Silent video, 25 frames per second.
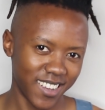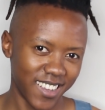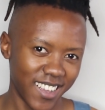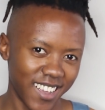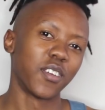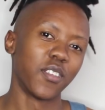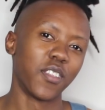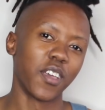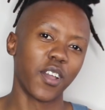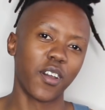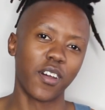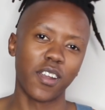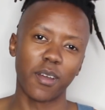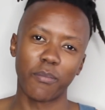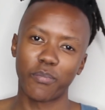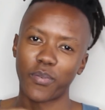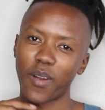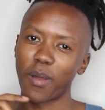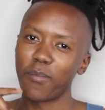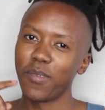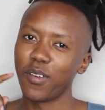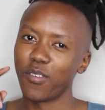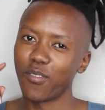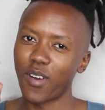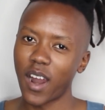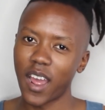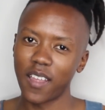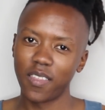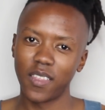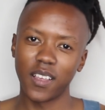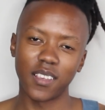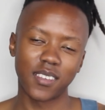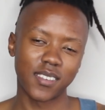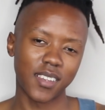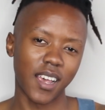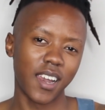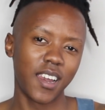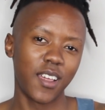So they're going to probably ride
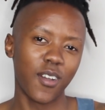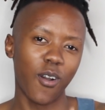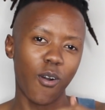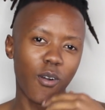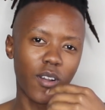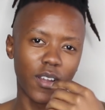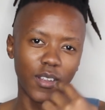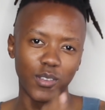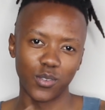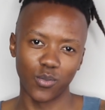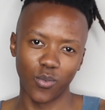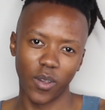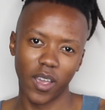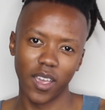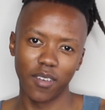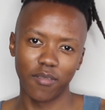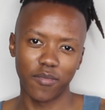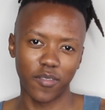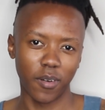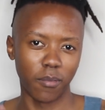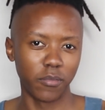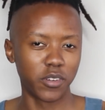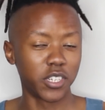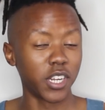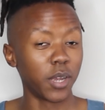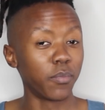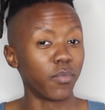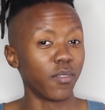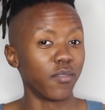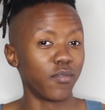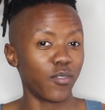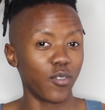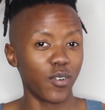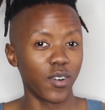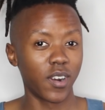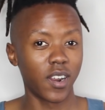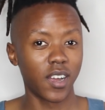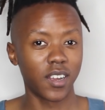the Sally Hawkins wave from Shape of
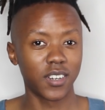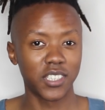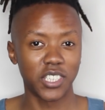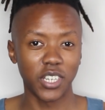Water.